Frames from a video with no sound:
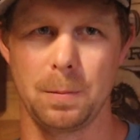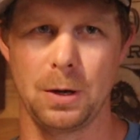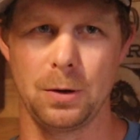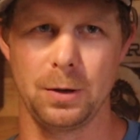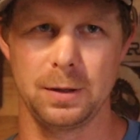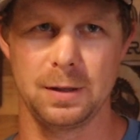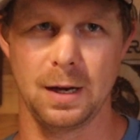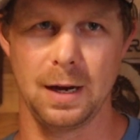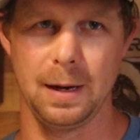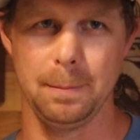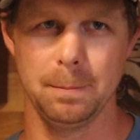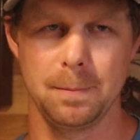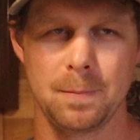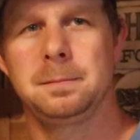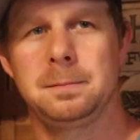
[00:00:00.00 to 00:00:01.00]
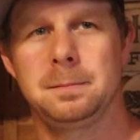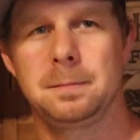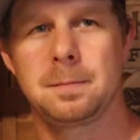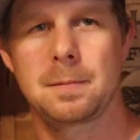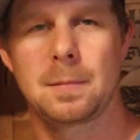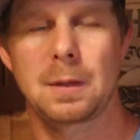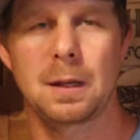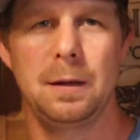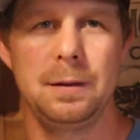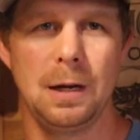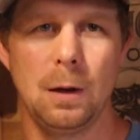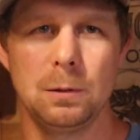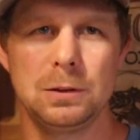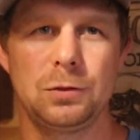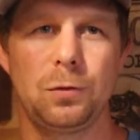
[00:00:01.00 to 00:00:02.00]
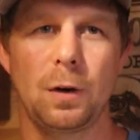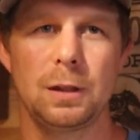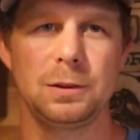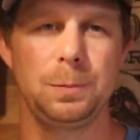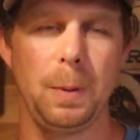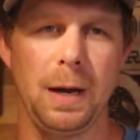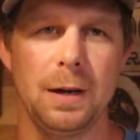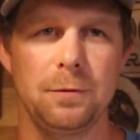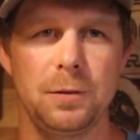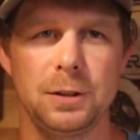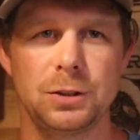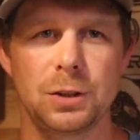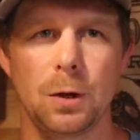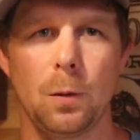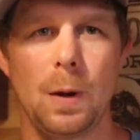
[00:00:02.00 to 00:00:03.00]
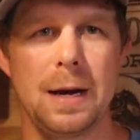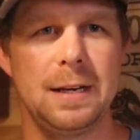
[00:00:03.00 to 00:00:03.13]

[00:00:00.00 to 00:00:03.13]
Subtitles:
amount of time. Now as far as panfish go,